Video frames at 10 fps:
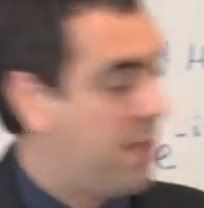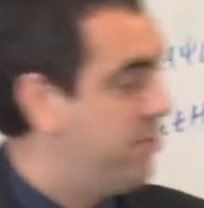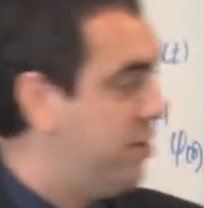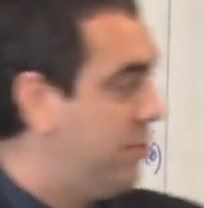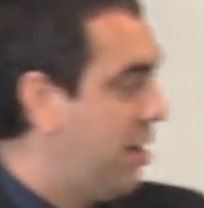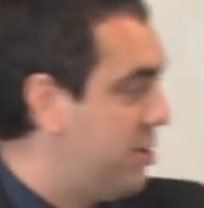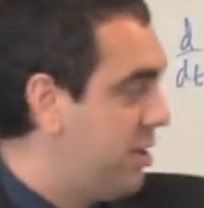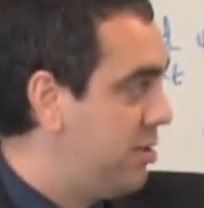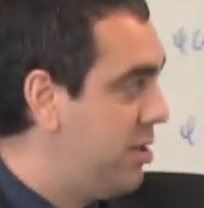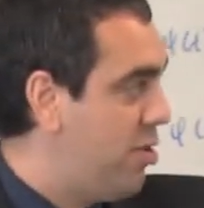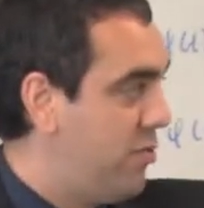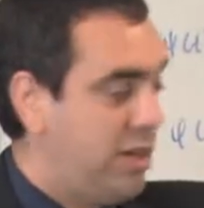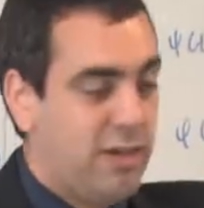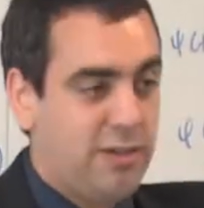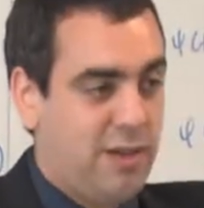But we're actually going to see over
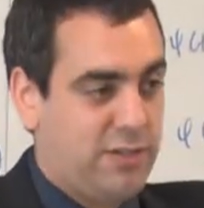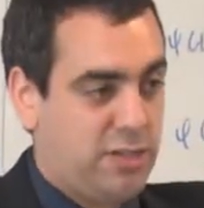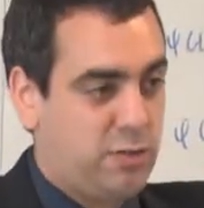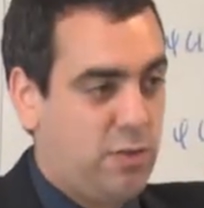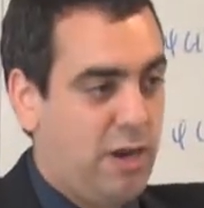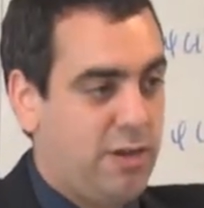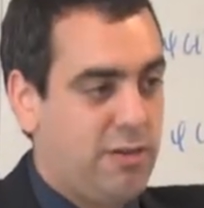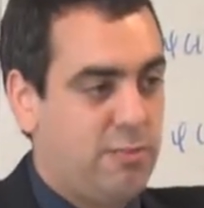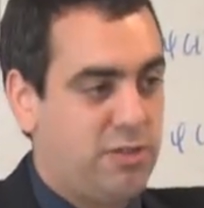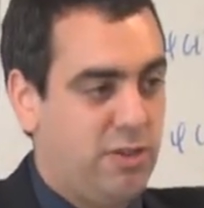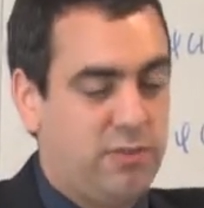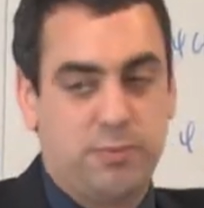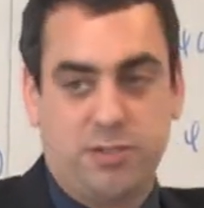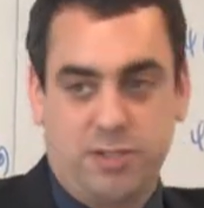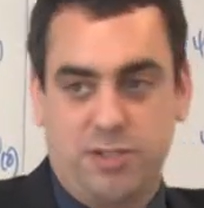here you have to square your
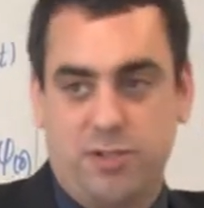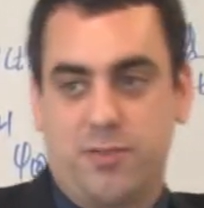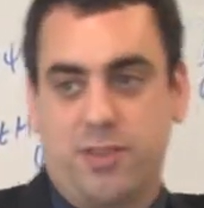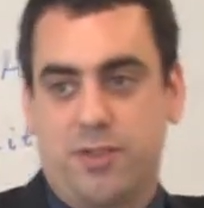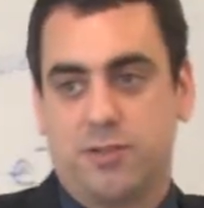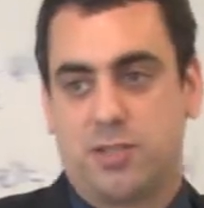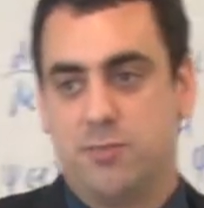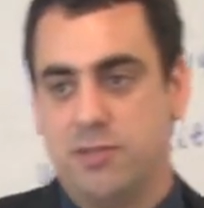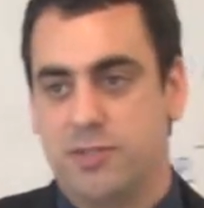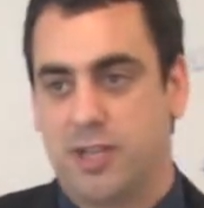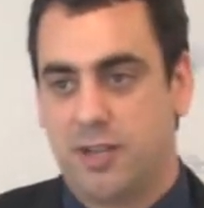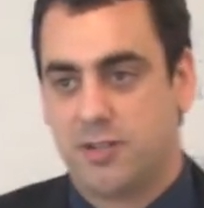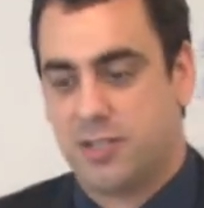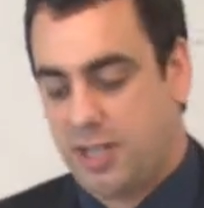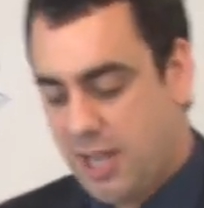observables and show that those commute to get your
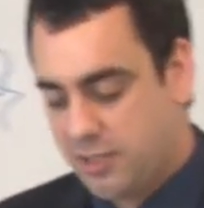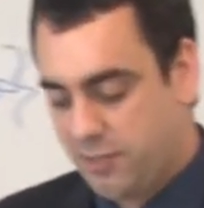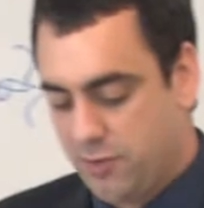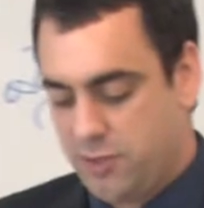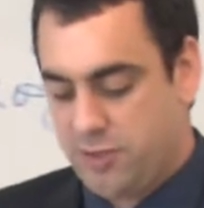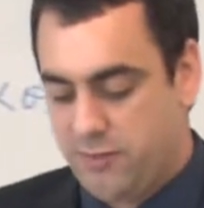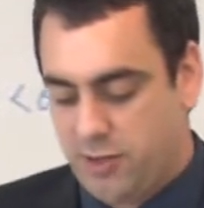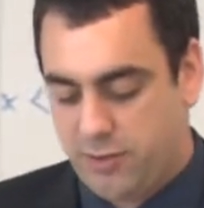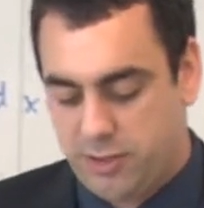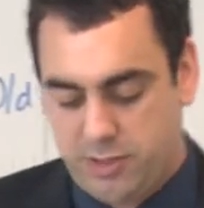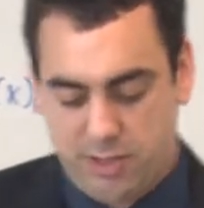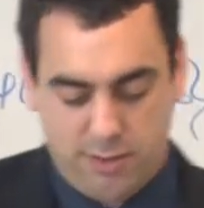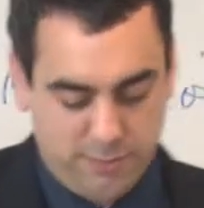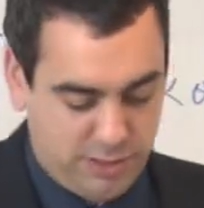stochastic version of Noether's theorem.